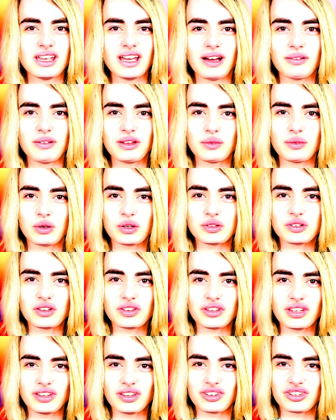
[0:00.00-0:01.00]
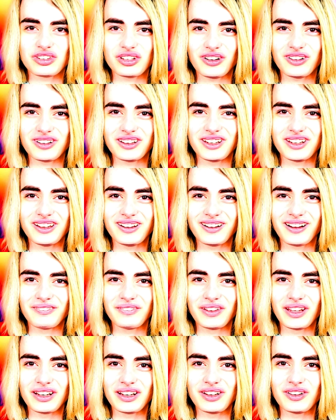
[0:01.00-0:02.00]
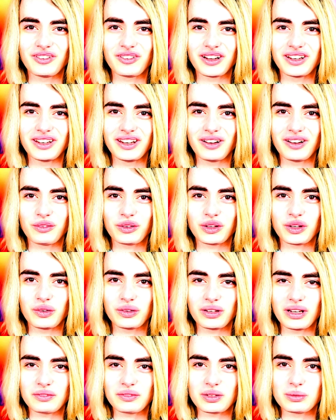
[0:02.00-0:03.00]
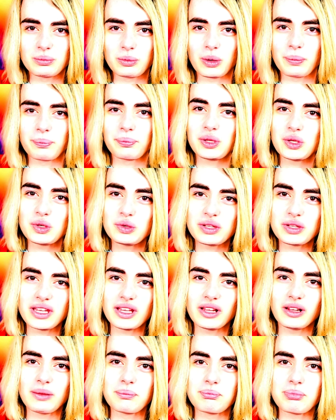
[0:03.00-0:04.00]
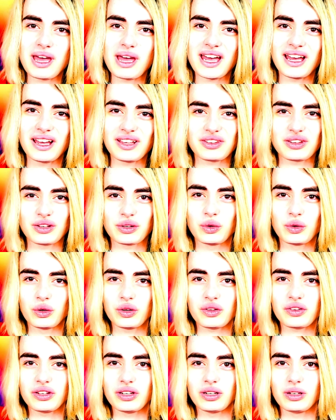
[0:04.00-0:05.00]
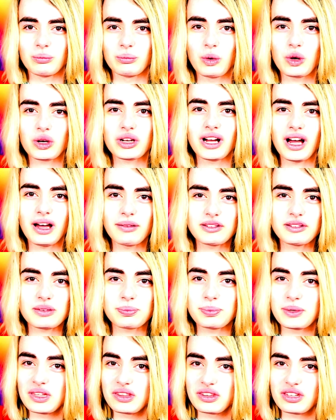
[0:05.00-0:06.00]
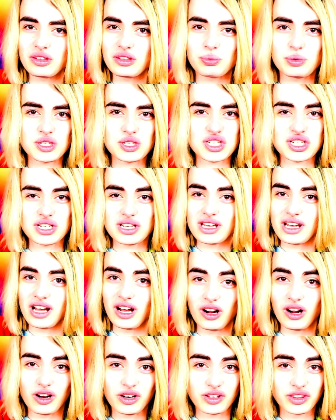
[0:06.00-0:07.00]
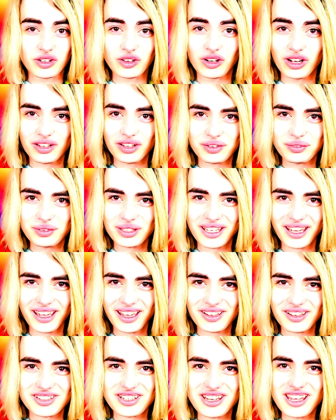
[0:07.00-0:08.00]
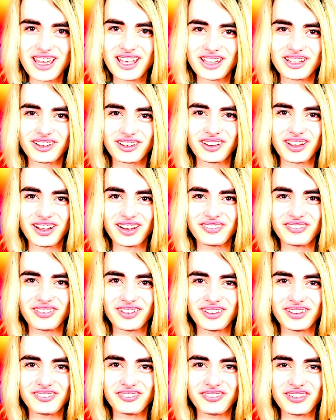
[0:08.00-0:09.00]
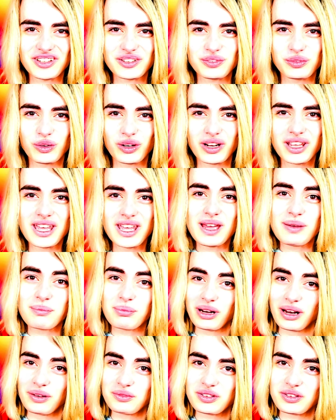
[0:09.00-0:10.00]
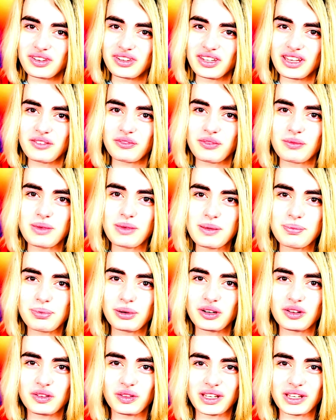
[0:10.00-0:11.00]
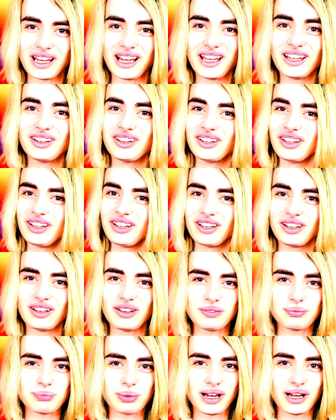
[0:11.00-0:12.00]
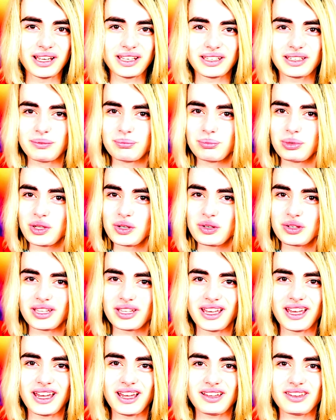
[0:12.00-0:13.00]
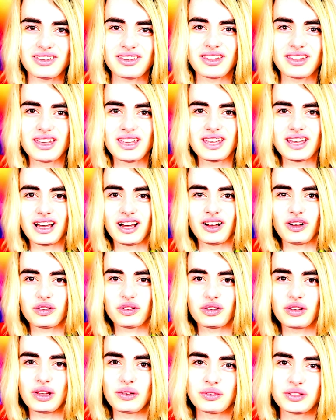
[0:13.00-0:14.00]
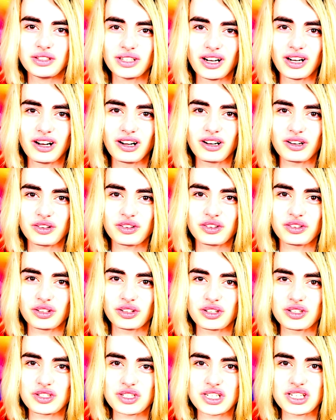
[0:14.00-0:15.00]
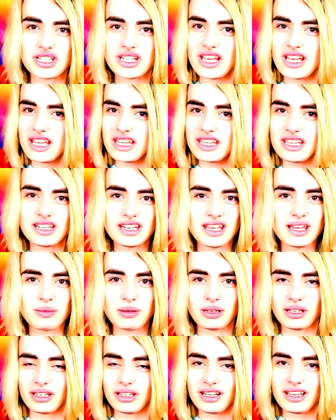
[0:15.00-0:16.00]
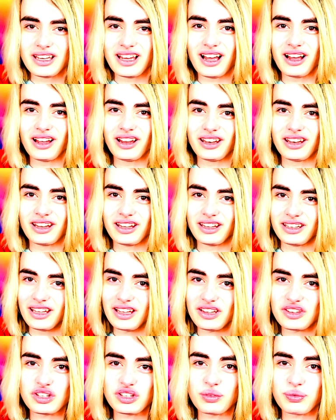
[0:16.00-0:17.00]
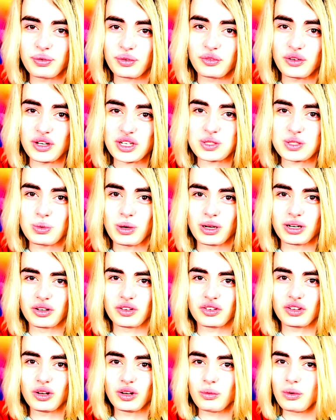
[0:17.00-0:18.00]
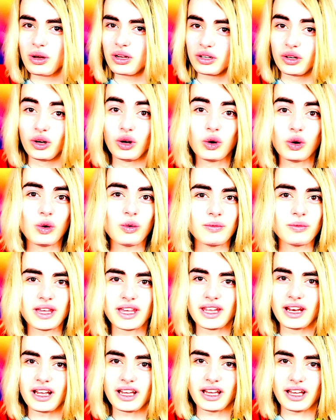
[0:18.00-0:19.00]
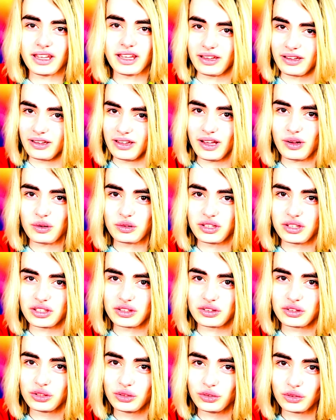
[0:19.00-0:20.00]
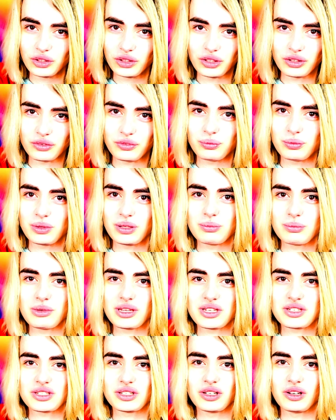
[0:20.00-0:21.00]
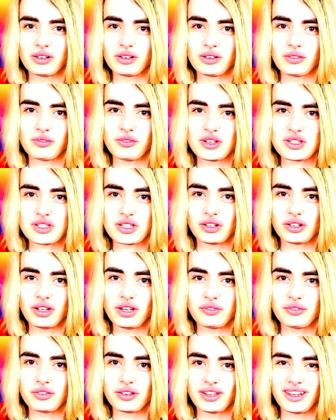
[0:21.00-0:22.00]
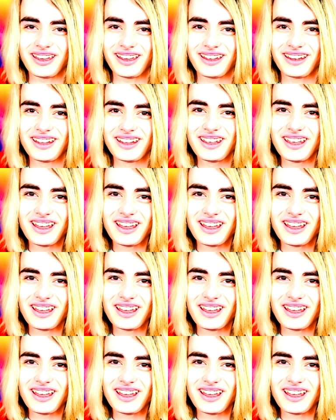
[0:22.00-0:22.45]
I mean, we're just getting started here. I mean, I know right now we're going after more bluegill and bass, of course, you know, more common species, which are, they're awesome to catch. They're a lot of fun to fish for, but I'm just saying, for me personally, I love pike and blue cats. I also love gar, sturgeon, you name it. I, and that's just for freshwater. Saltwater, oh man, I, I, that would take too long for me to mention all the fish I love for that.